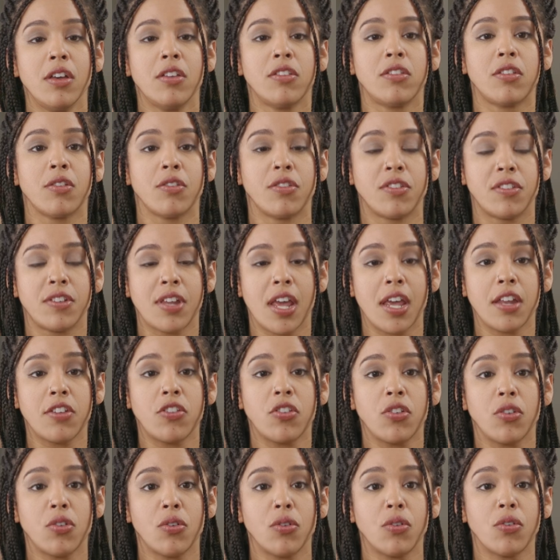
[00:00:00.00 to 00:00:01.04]
So stay
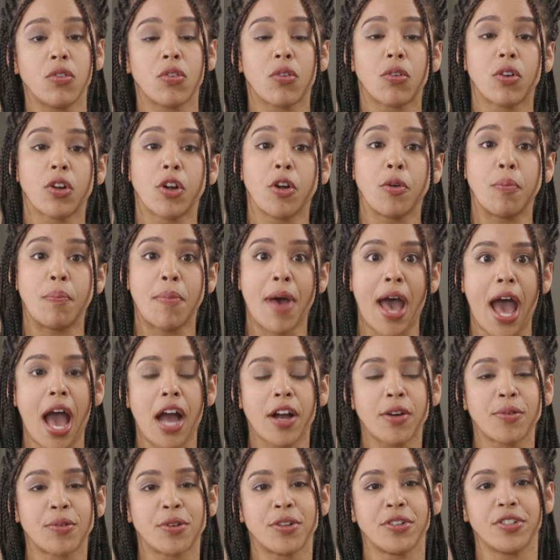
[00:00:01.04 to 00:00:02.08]
tuned or go
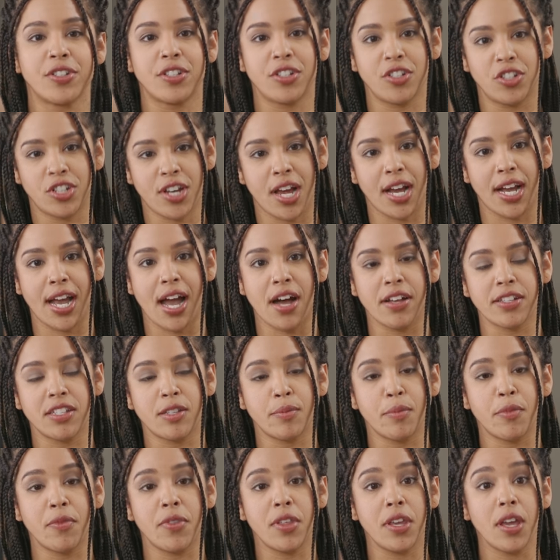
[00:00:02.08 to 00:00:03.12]
backwards and check out
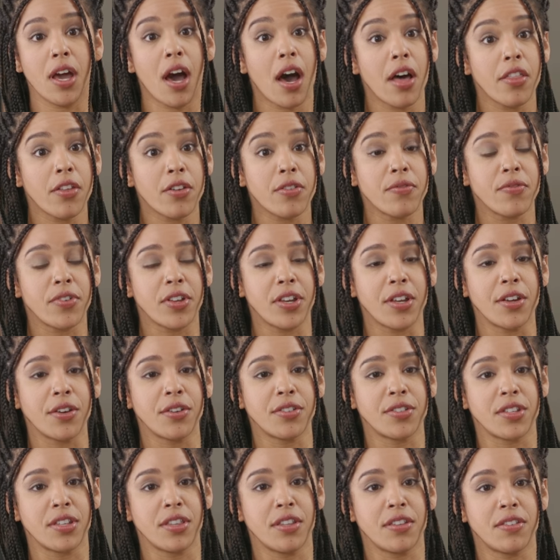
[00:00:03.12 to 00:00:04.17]
some of the other
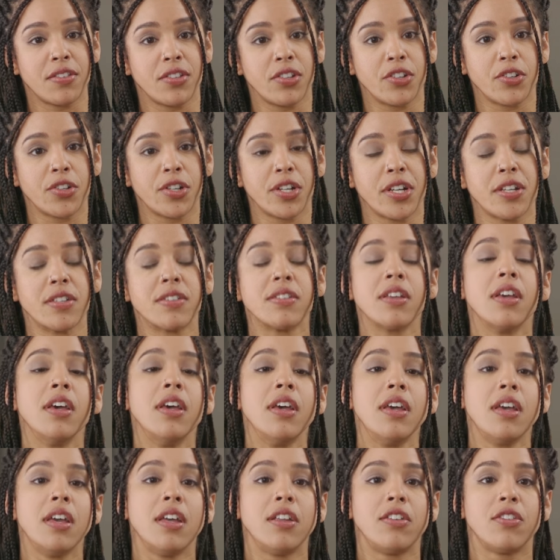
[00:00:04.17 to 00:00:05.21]
videos in the series
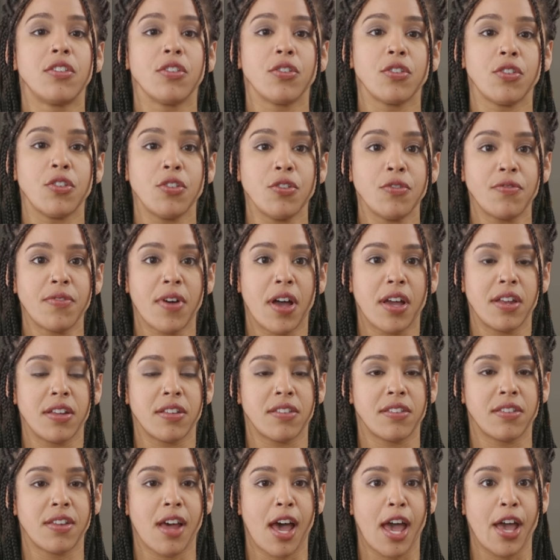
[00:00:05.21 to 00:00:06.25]
until you find a
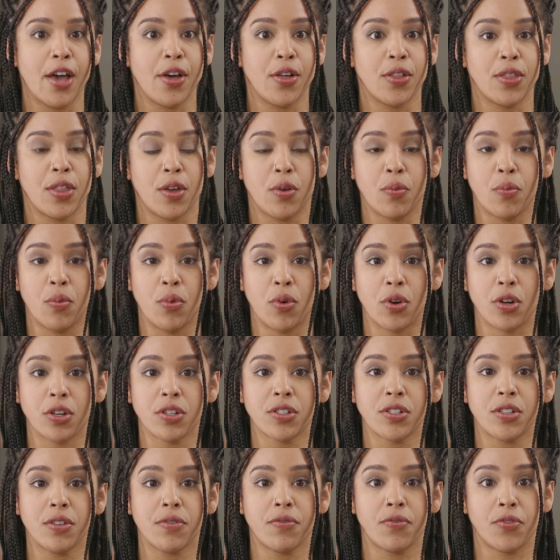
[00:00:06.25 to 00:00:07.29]
style that
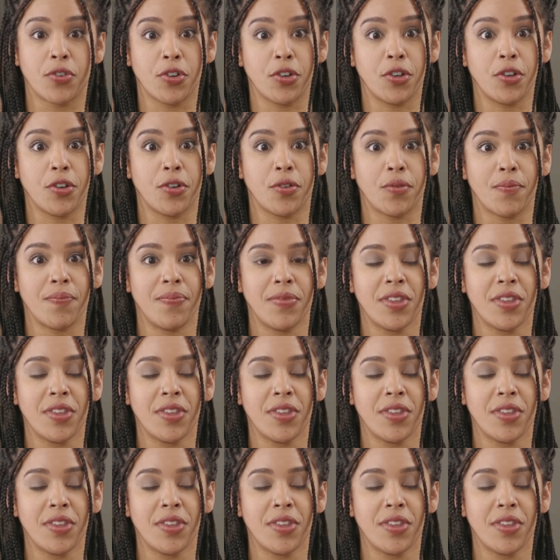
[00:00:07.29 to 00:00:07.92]
works for you.